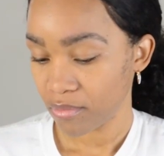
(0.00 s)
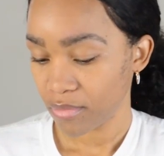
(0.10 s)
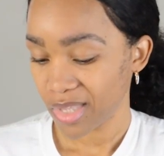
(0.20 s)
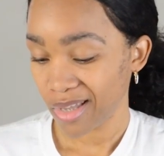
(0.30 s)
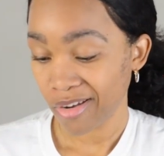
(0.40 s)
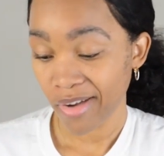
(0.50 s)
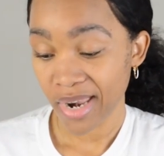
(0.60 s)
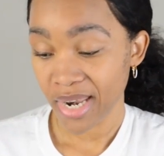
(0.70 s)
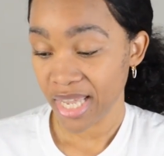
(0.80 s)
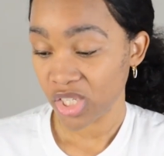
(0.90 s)

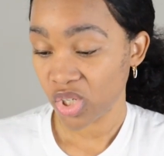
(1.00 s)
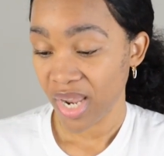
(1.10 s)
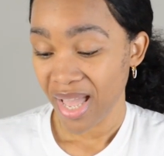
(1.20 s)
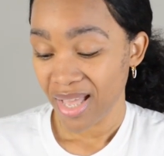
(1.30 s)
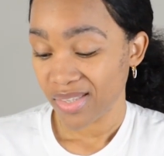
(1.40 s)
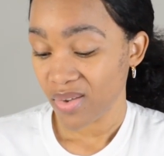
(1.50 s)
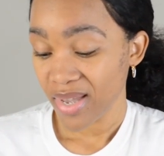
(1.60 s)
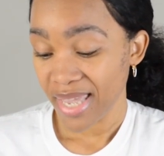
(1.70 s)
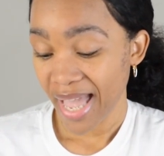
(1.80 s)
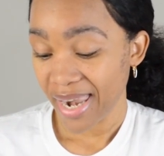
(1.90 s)
accreditation. So
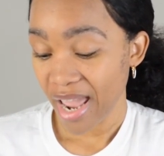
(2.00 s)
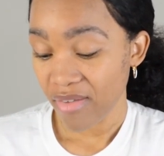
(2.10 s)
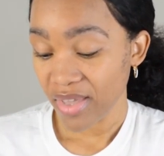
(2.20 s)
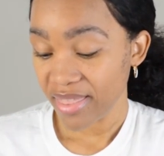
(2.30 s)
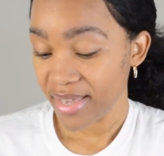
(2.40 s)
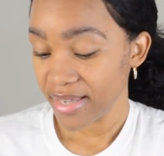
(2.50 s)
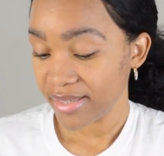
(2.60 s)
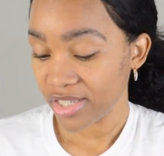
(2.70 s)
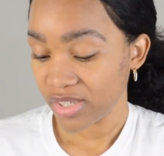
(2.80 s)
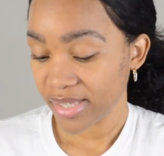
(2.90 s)
again, everything is
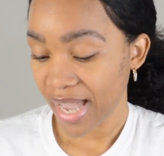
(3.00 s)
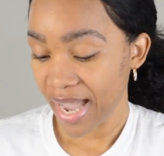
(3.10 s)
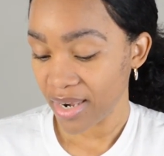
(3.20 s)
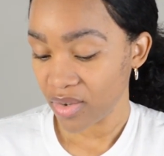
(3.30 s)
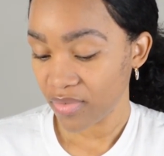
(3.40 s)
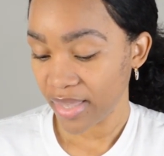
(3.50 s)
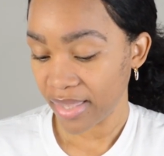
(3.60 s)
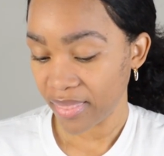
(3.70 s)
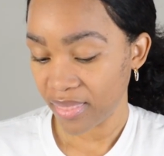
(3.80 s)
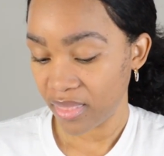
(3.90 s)
just kind of
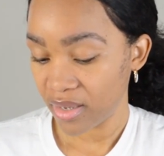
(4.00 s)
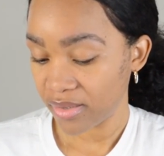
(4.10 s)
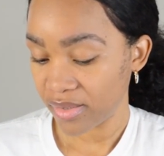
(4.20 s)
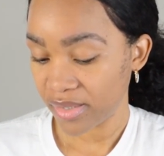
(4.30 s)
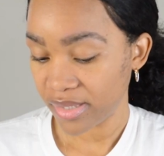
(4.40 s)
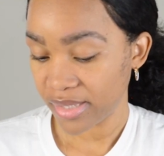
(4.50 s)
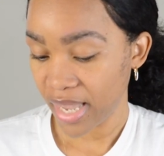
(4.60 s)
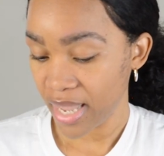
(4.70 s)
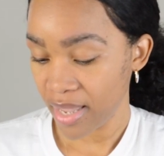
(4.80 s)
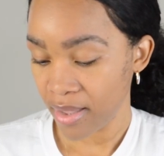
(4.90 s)
like the
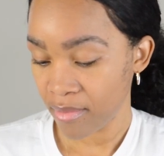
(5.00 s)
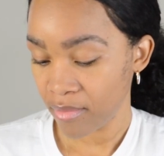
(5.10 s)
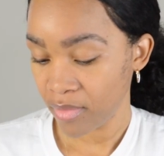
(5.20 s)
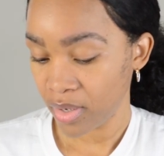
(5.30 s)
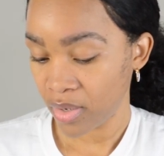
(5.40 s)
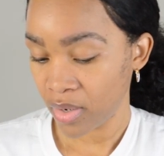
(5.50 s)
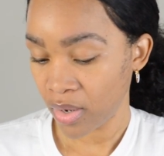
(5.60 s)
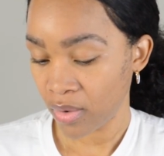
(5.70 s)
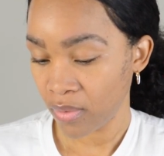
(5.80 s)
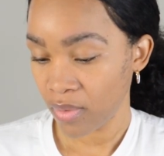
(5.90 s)
same, you
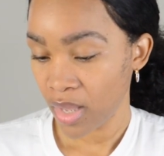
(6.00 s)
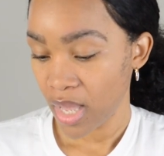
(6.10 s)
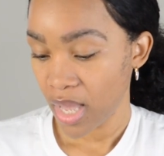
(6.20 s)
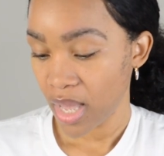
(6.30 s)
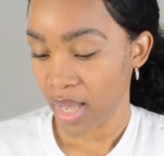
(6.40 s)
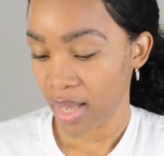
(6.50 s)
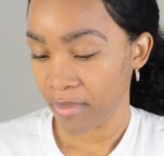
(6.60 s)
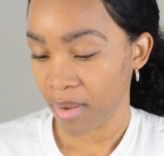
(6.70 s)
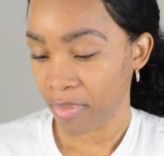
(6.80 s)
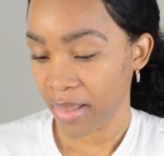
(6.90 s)
know, um,
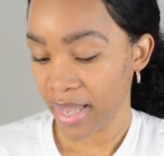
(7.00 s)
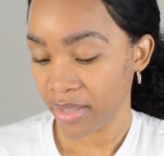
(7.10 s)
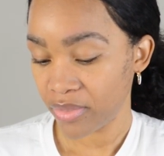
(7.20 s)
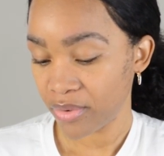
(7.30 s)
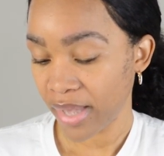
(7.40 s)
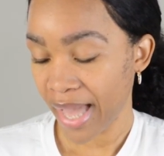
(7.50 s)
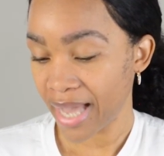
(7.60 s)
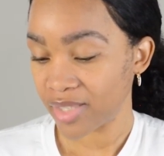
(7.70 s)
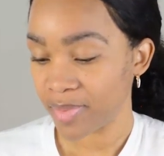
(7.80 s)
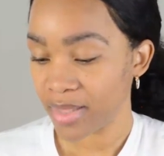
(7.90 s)
applying through
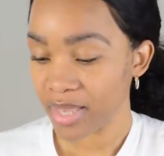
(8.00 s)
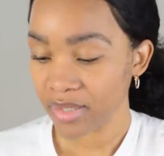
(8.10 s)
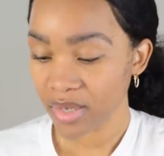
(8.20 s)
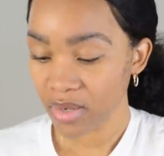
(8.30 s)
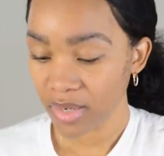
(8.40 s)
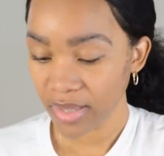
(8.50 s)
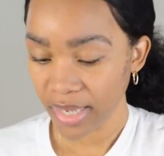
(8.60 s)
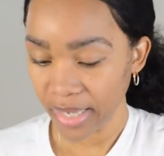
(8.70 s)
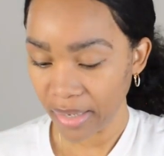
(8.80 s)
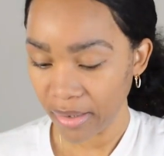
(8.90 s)
CASPA. Let's go to
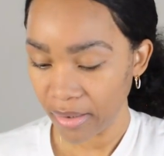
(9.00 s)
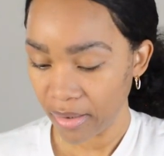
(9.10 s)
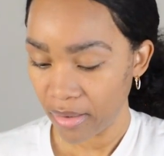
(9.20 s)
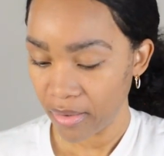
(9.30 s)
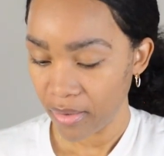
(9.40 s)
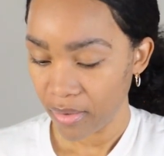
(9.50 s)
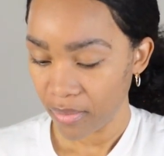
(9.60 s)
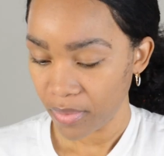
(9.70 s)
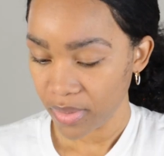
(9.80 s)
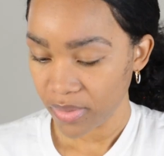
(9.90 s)
like,
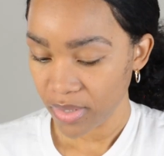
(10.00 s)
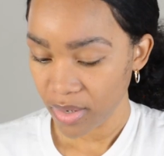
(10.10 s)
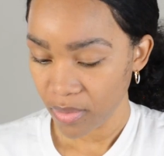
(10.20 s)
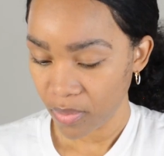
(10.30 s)
what's their